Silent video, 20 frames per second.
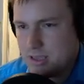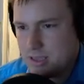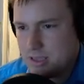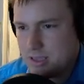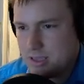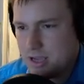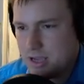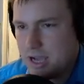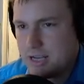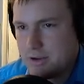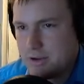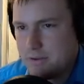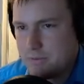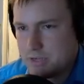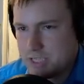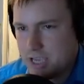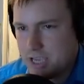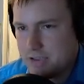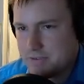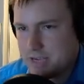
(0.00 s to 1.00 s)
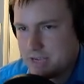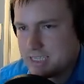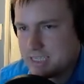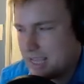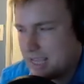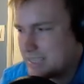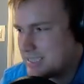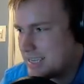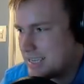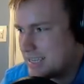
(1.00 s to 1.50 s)
I do have reserves. I just
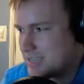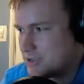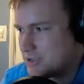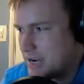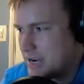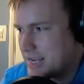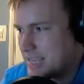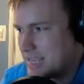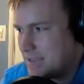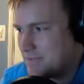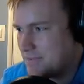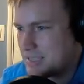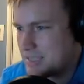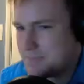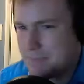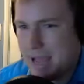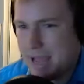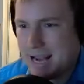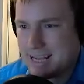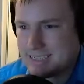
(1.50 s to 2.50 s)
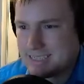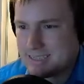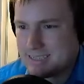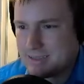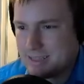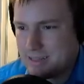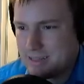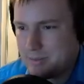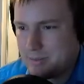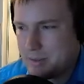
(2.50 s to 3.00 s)
like to try and get things balanced a
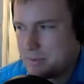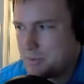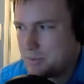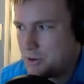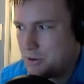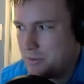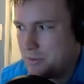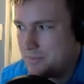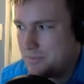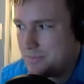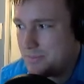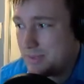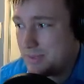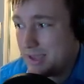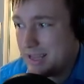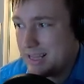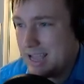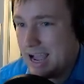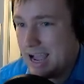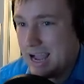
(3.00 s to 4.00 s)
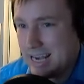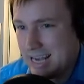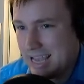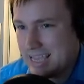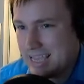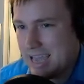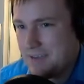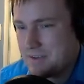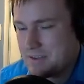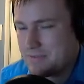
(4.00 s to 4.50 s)
little bit more. I like
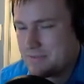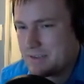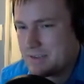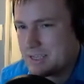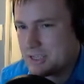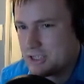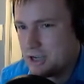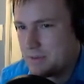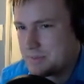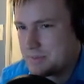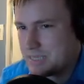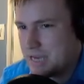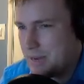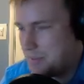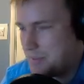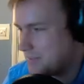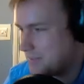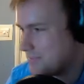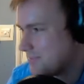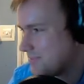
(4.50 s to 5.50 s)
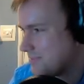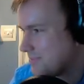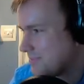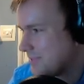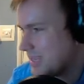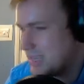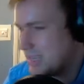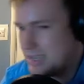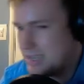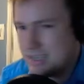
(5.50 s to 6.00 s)
having things topped up.
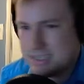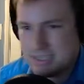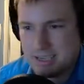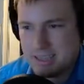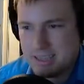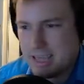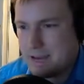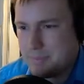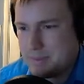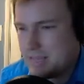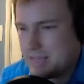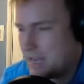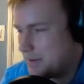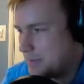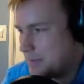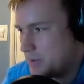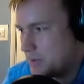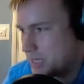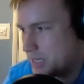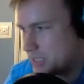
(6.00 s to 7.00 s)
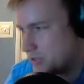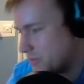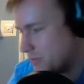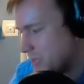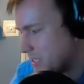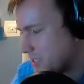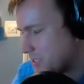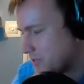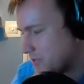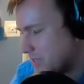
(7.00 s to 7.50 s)
So that'll be what I sort of
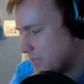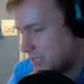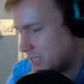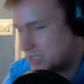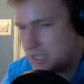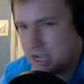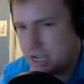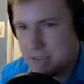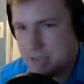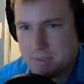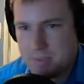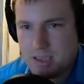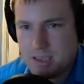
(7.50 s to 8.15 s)
work to next time.